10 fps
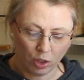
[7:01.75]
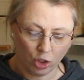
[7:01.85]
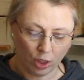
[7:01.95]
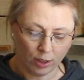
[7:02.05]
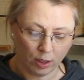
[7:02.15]

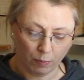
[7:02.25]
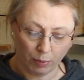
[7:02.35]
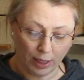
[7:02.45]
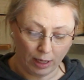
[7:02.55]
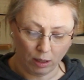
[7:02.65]
Just
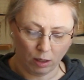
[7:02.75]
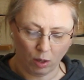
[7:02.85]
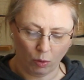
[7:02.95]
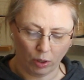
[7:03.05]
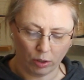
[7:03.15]
plain
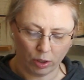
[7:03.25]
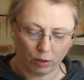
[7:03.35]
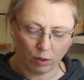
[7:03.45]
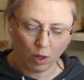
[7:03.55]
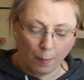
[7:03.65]
yogurt.
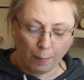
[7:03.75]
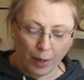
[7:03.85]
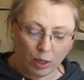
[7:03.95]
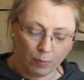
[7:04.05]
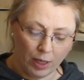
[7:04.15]

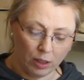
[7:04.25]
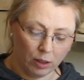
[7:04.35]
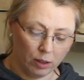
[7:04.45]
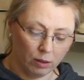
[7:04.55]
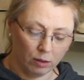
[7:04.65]

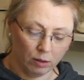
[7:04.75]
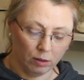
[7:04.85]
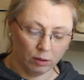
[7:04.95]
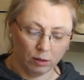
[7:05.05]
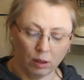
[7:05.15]
Buttermilk.
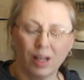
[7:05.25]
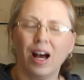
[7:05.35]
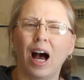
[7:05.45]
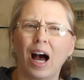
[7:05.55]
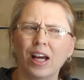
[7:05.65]

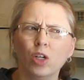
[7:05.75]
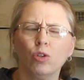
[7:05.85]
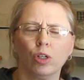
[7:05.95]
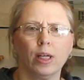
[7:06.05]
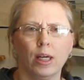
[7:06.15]
I
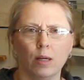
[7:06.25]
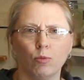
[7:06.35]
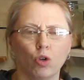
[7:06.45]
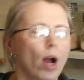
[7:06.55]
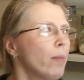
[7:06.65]
usually keep
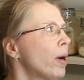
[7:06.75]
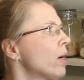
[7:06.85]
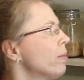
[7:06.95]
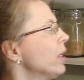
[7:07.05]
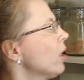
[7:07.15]
dry
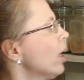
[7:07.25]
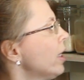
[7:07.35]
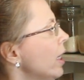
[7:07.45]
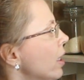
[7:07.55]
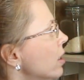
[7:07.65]
buttermilk on
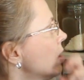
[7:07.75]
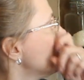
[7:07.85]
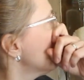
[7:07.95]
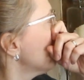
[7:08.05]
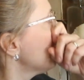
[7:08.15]
hand.
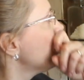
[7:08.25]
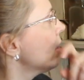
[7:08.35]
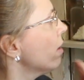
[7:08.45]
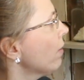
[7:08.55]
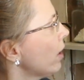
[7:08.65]
Let me
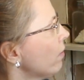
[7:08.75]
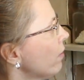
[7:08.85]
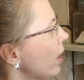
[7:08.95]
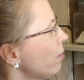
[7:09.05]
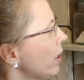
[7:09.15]
see if I can
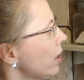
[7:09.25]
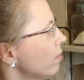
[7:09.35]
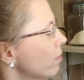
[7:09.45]
find my